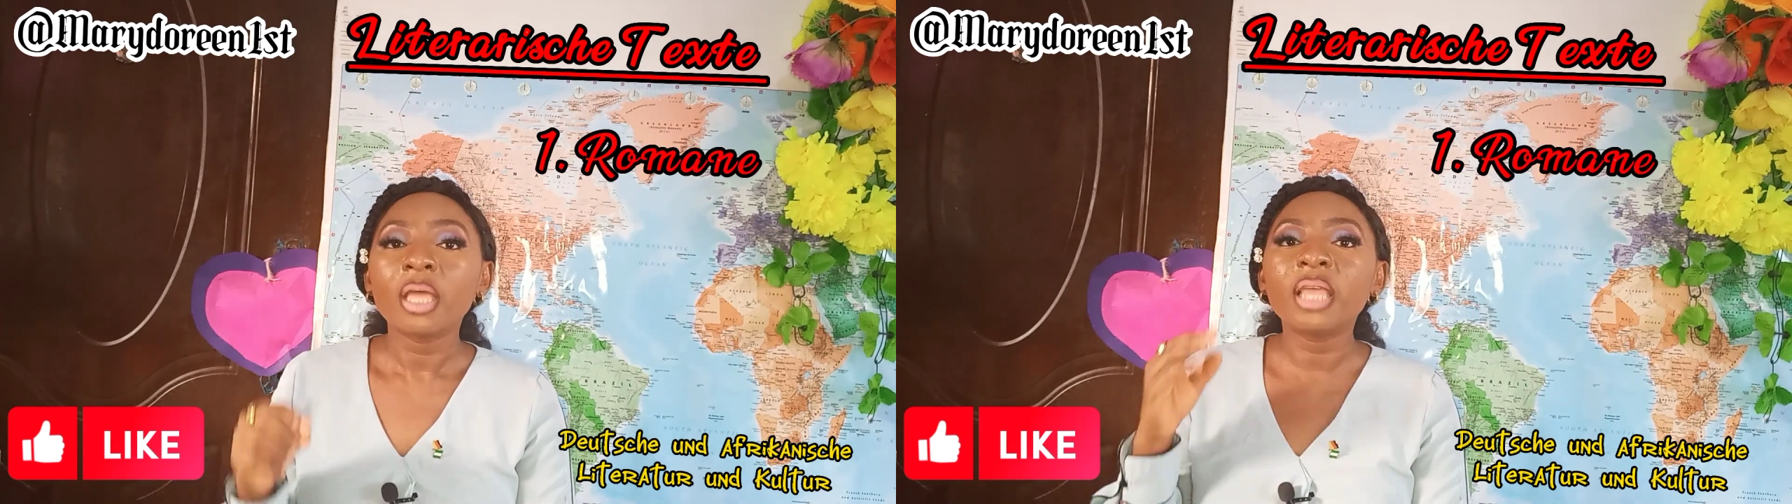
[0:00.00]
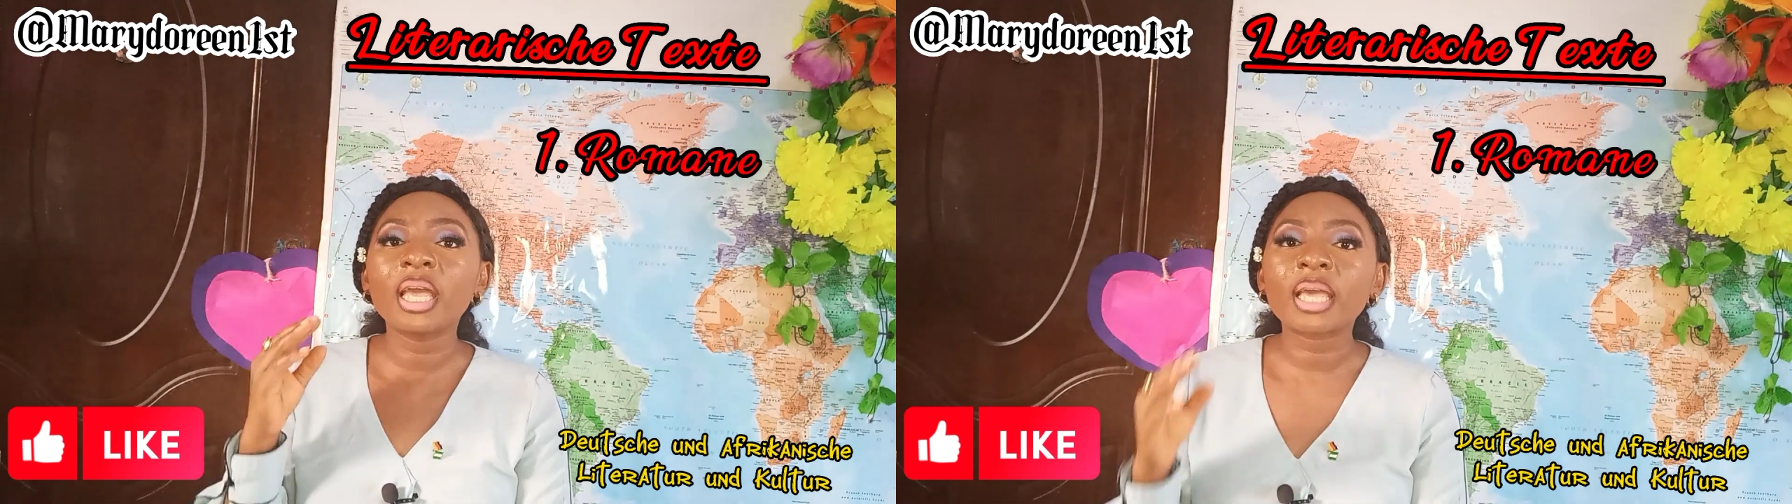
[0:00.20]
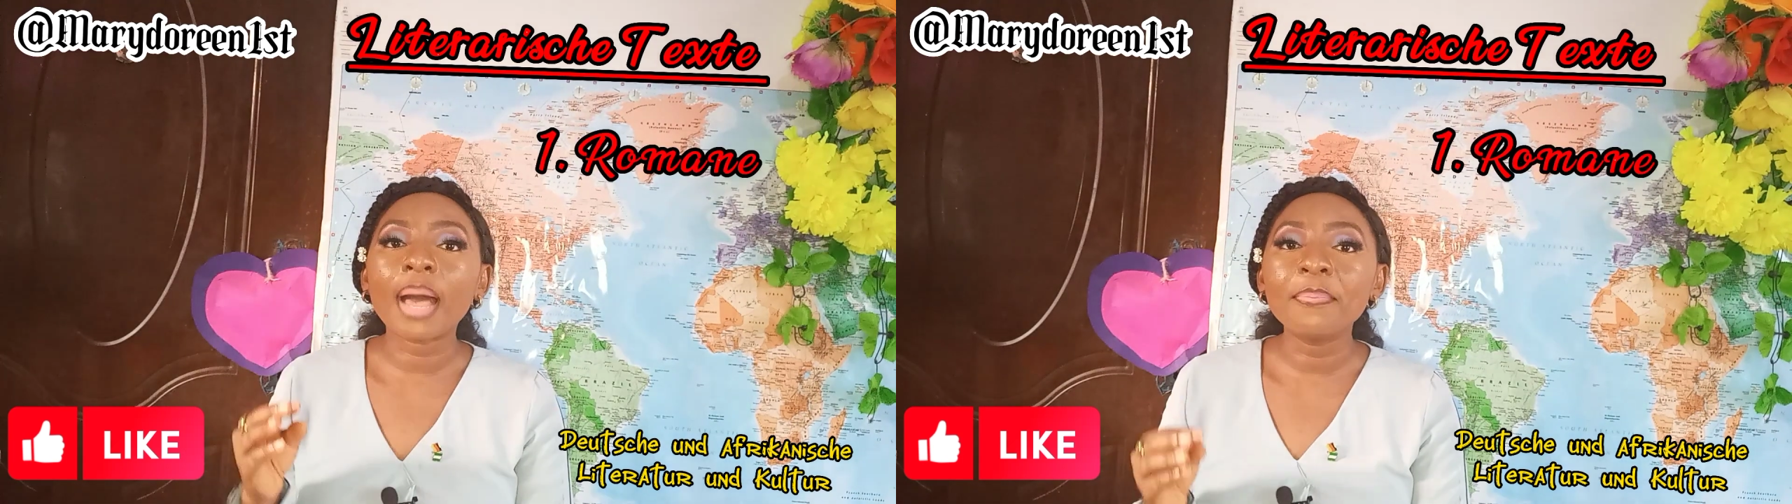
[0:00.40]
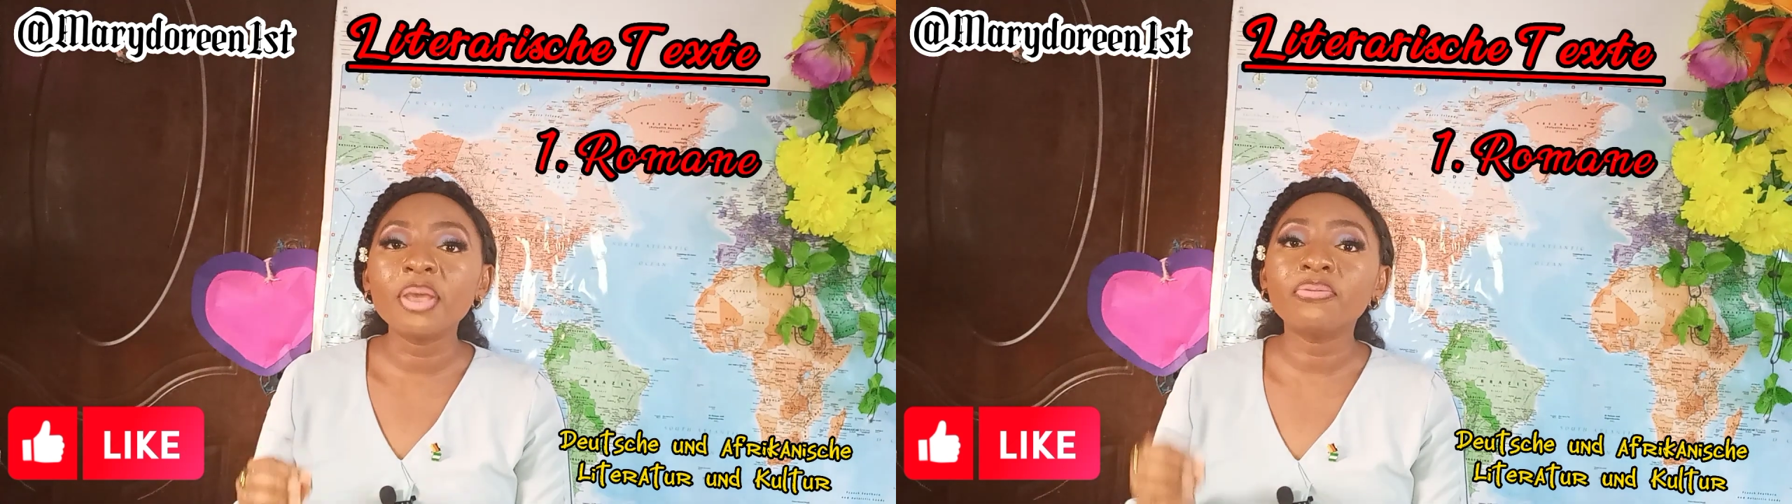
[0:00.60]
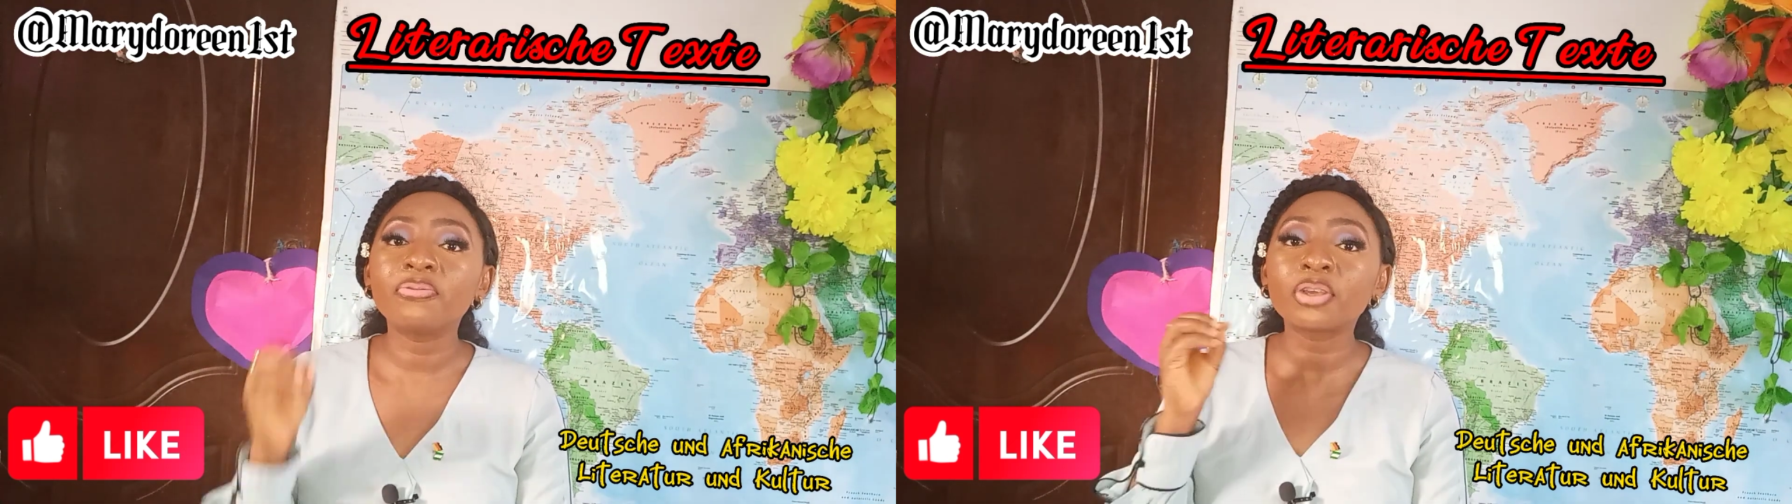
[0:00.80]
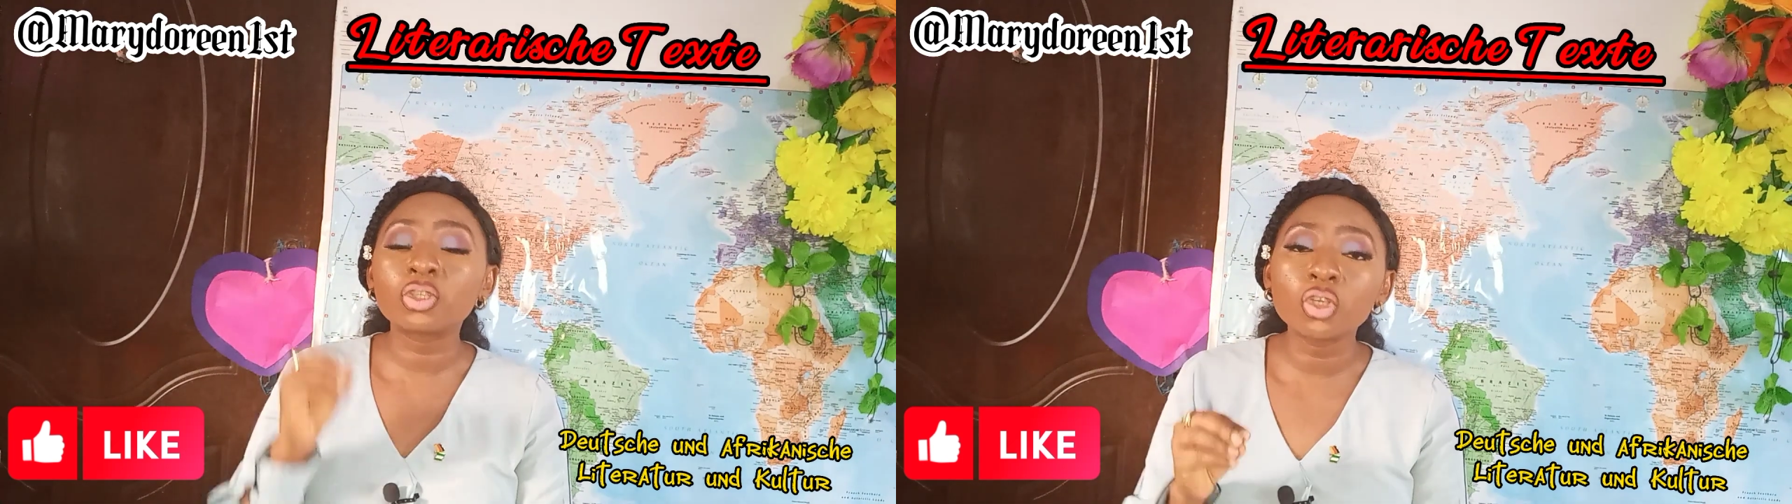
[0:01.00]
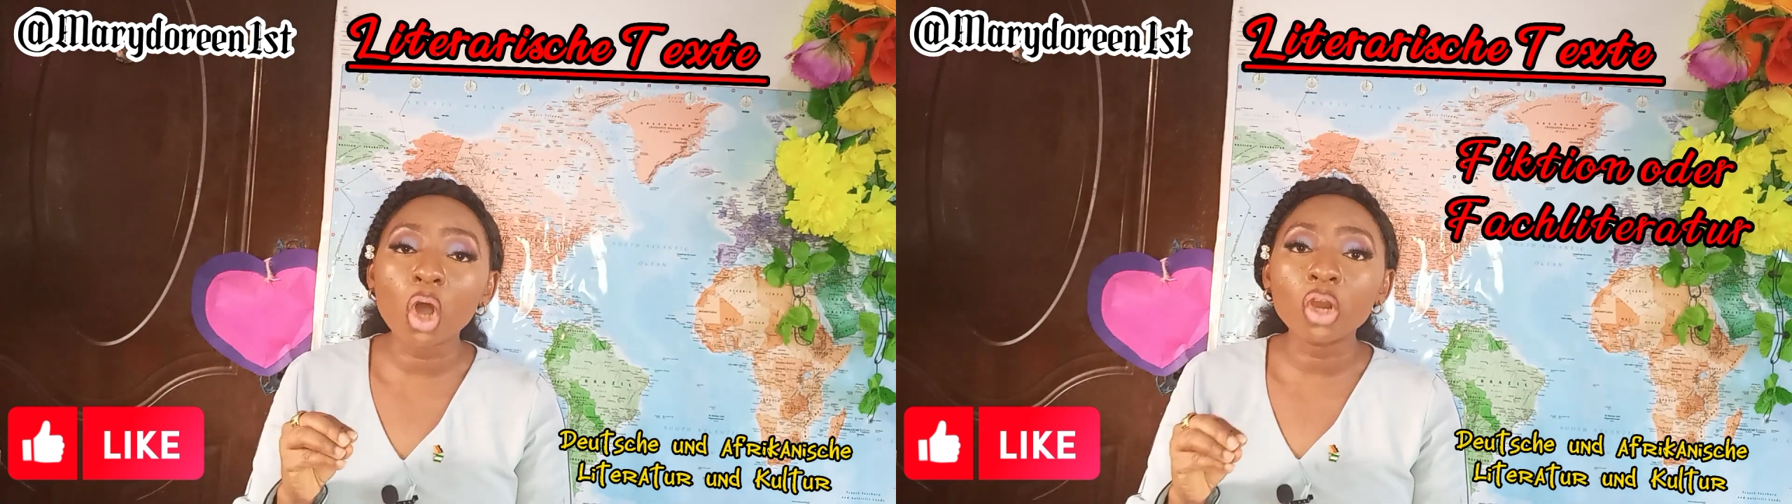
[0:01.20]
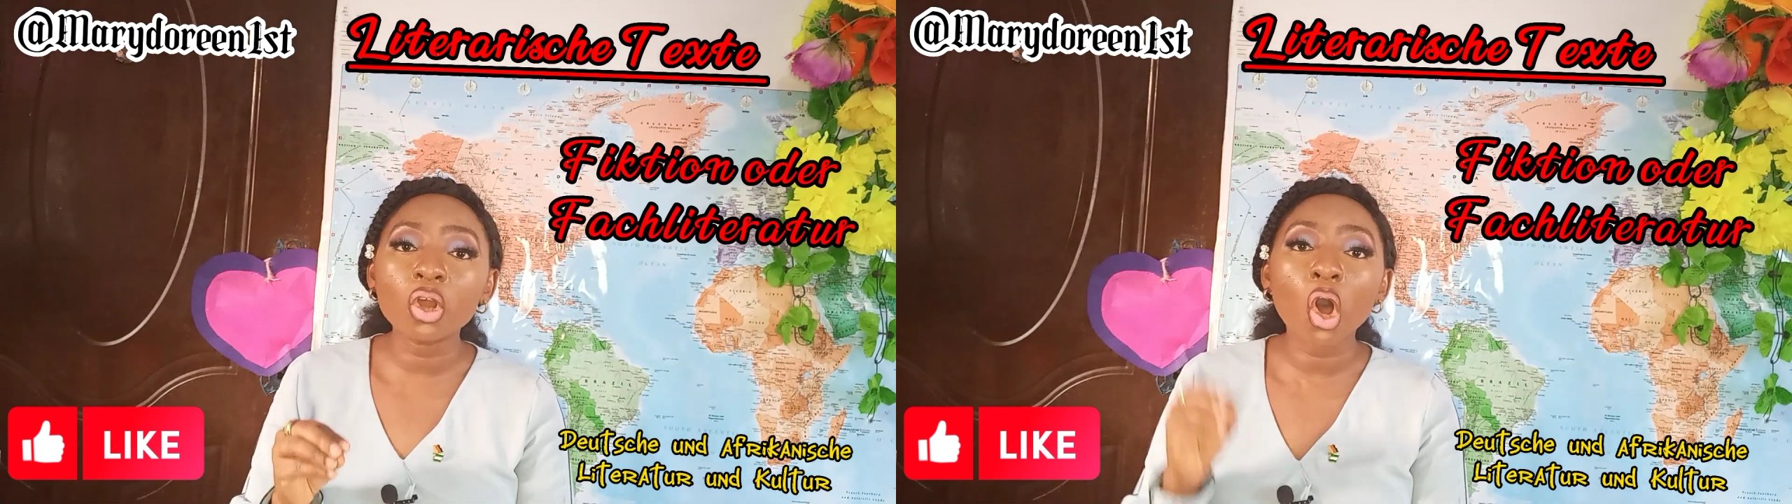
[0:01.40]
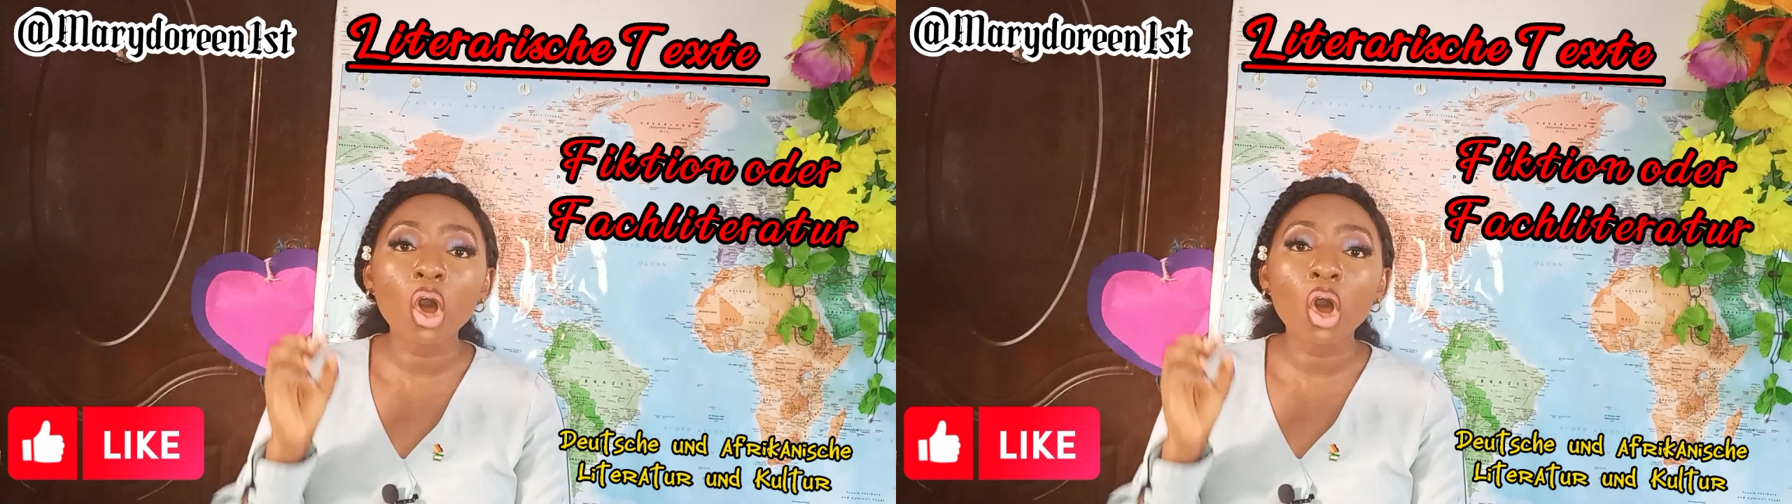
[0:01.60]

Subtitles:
They can be Fiktion